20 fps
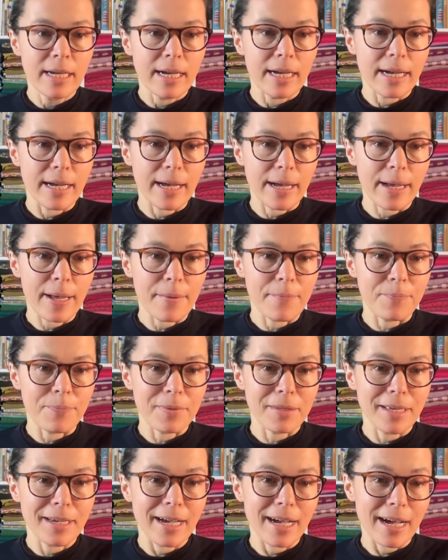
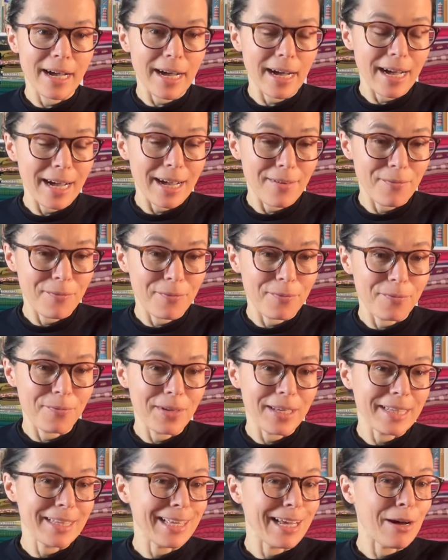
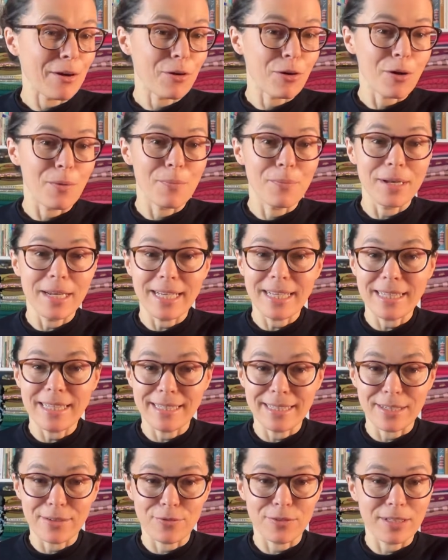But now
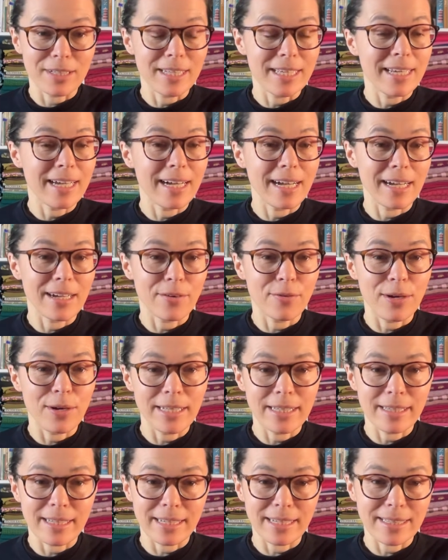completely differently, I
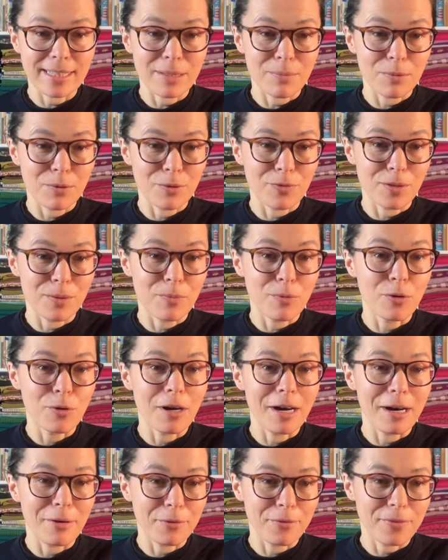quite liked some of the more
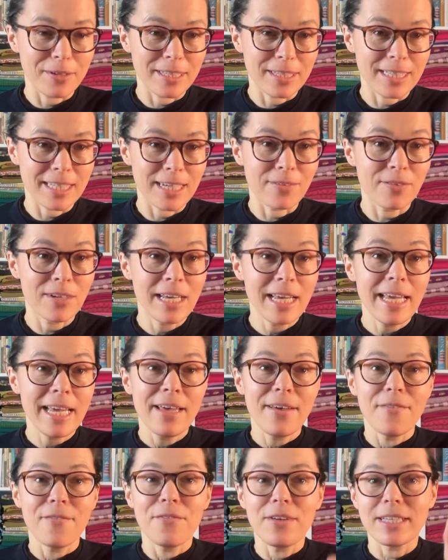outwear stuff.
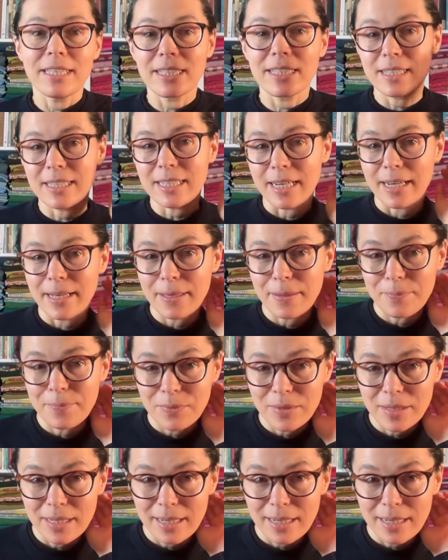This style,